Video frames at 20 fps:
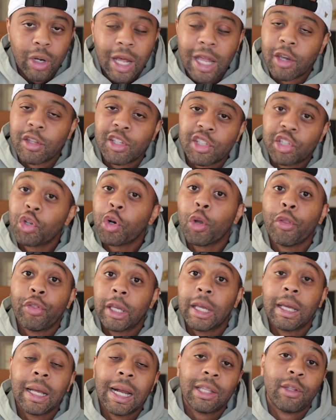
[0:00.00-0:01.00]
and I still don't
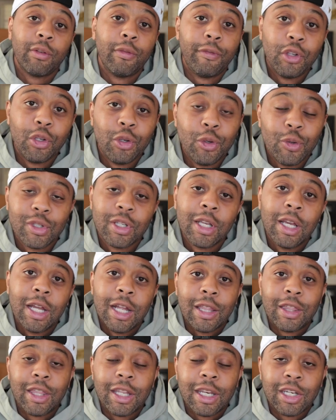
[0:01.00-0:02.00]
think it got the views
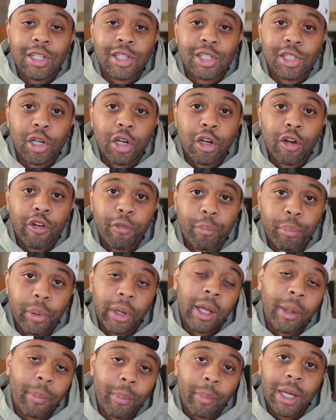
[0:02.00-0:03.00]
that it deserved,
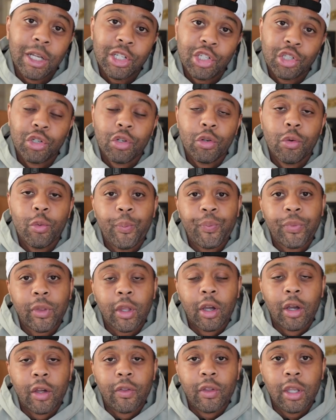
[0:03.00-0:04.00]
but my shoe
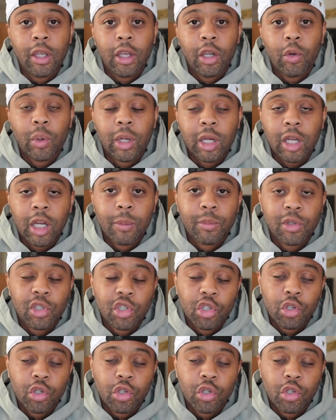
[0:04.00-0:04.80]
of the year when it comes